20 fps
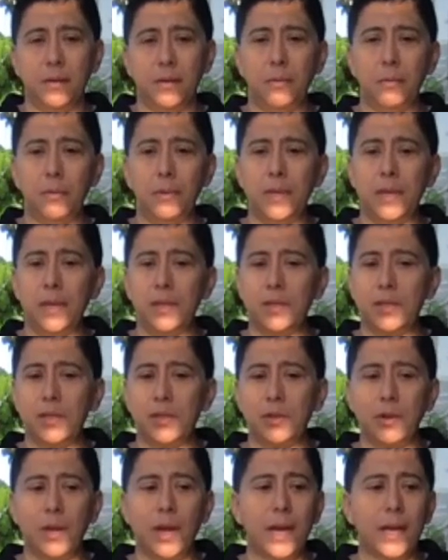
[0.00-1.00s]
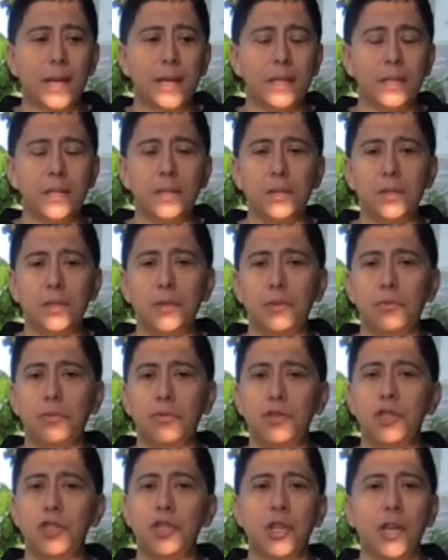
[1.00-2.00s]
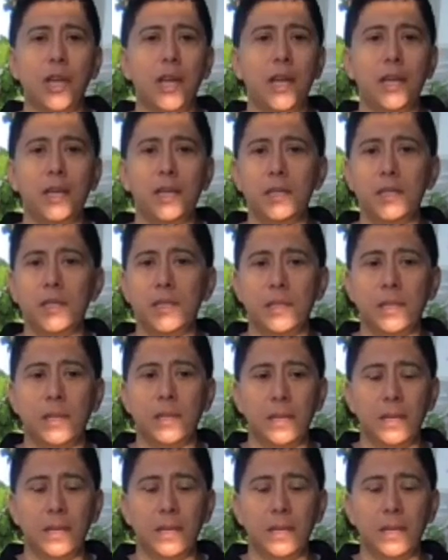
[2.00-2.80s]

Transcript: without trying to change